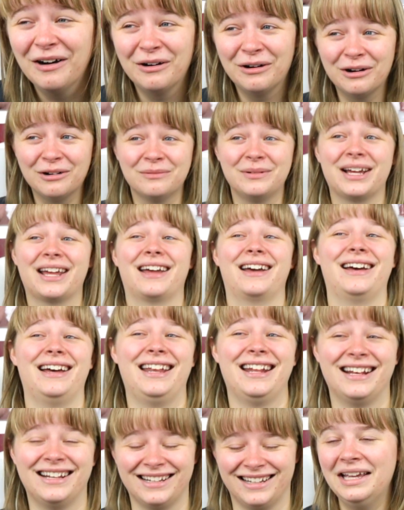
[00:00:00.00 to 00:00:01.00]
Oh
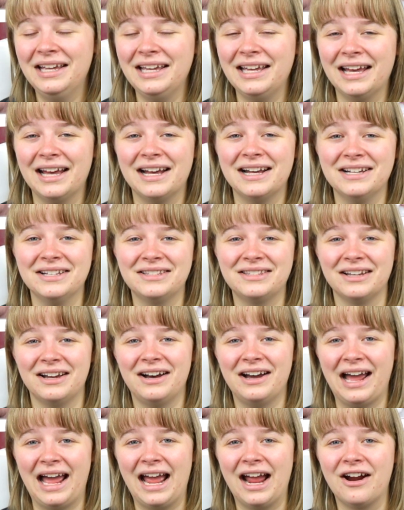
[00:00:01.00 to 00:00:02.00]
my god, he has
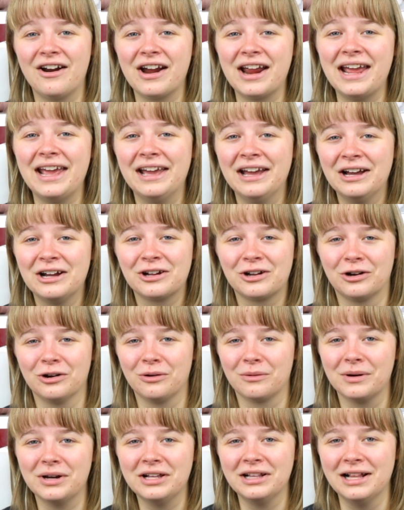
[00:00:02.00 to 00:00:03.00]
a hairy
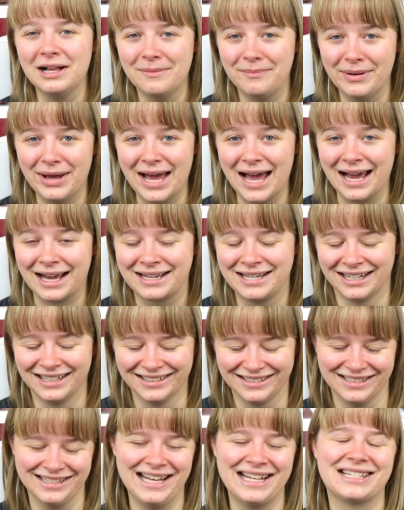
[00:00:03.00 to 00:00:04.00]
gorilla back.
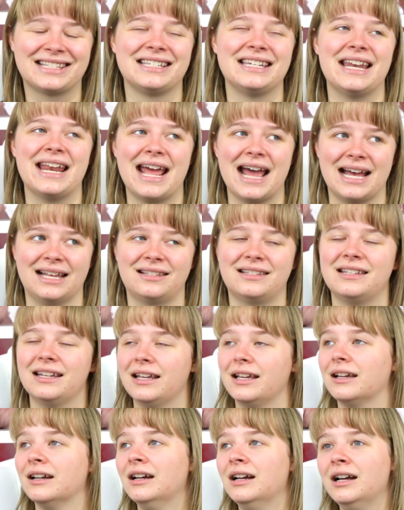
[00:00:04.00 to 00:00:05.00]
That's
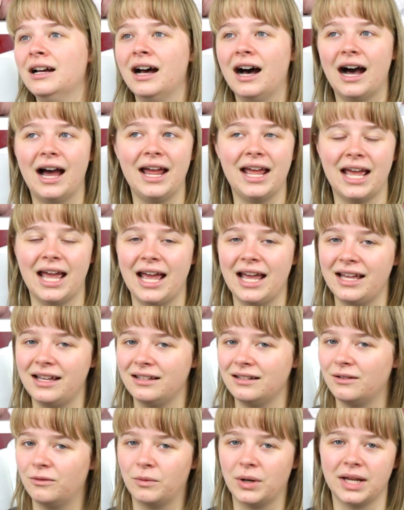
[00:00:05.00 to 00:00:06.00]
nasty. I
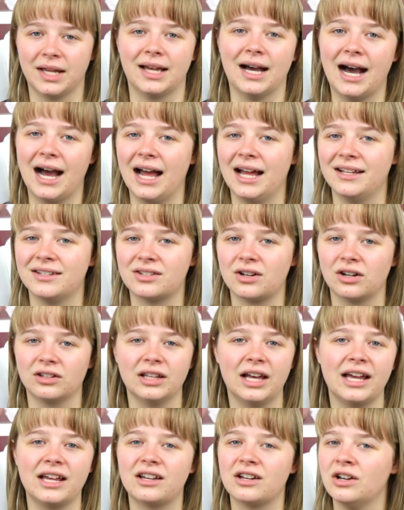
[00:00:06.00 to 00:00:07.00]
hate when guys are
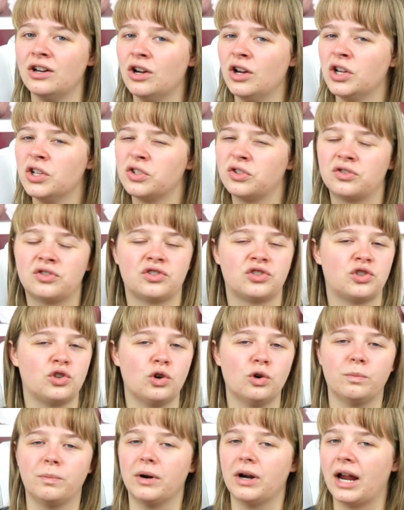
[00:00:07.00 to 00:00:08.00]
like
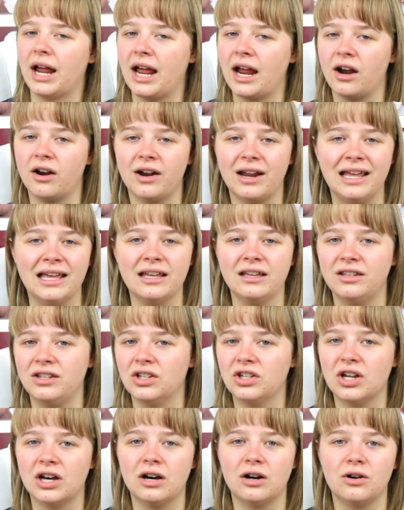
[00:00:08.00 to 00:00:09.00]
super hairy,
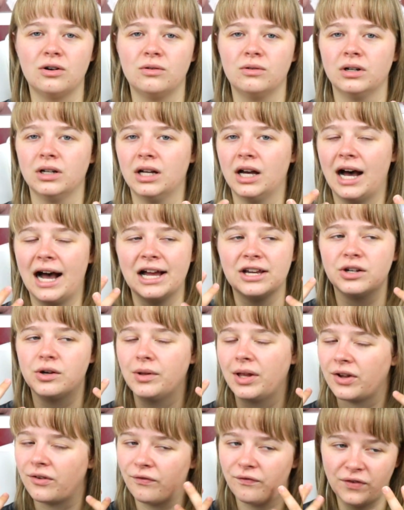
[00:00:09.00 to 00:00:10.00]
you know? I don't
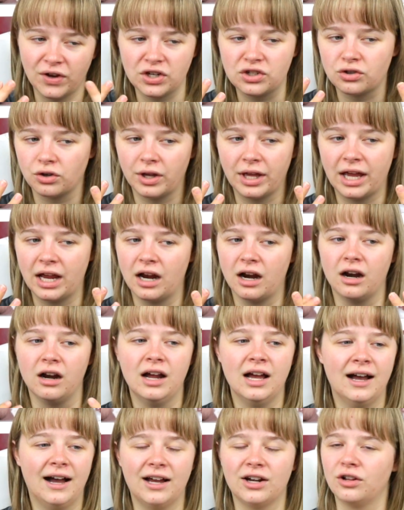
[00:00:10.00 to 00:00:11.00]
like facial
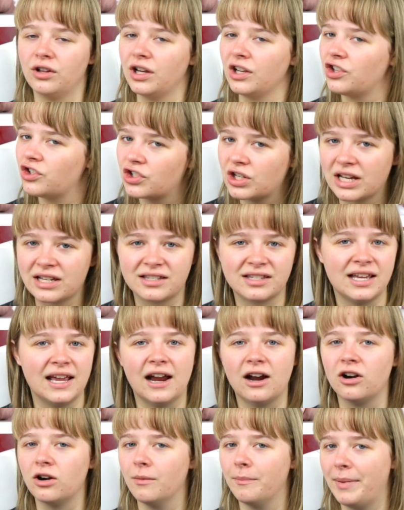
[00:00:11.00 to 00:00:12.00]
hair, I don't like chest
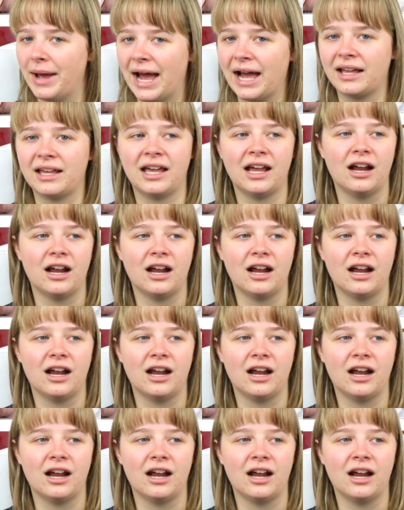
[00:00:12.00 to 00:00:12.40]
hair or back